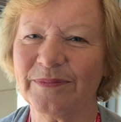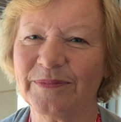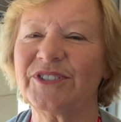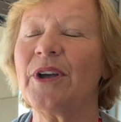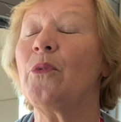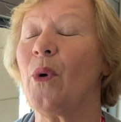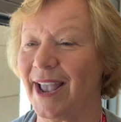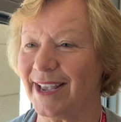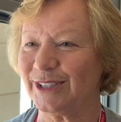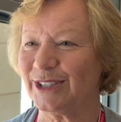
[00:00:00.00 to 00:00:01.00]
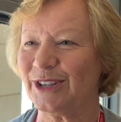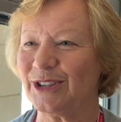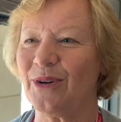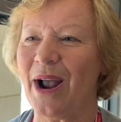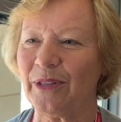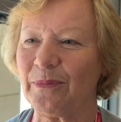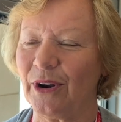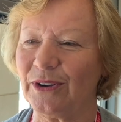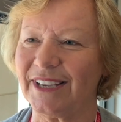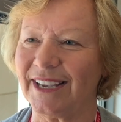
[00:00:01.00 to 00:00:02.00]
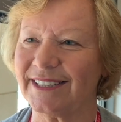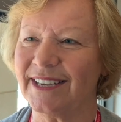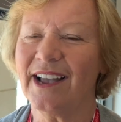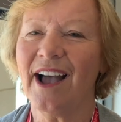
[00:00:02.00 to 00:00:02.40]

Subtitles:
some ways throughout the process.